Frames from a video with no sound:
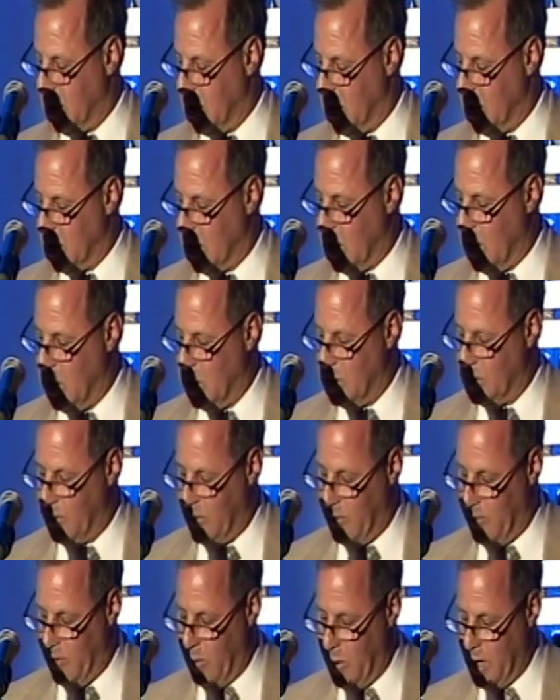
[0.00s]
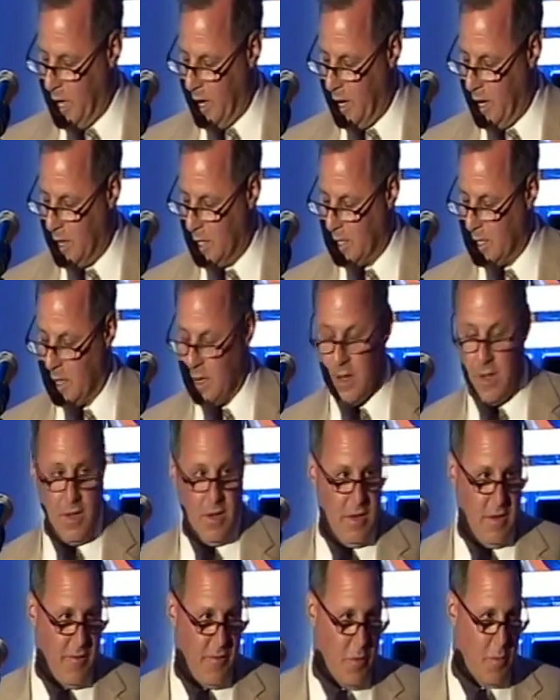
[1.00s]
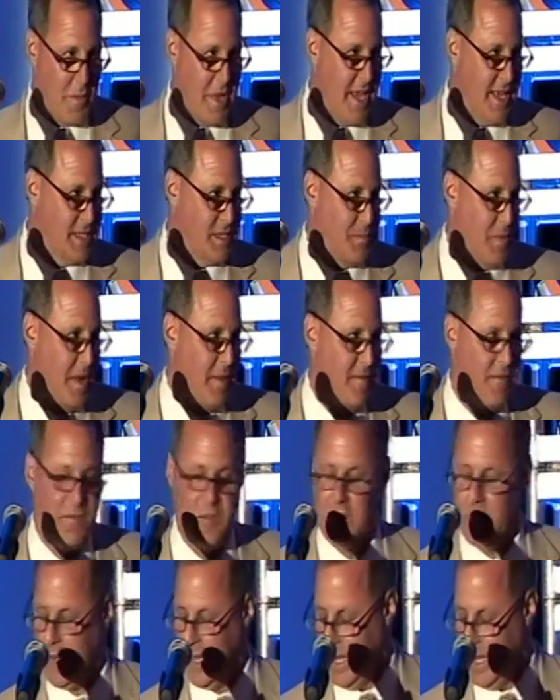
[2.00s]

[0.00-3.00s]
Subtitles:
and as a coach for 4 years. And for me, it's been 50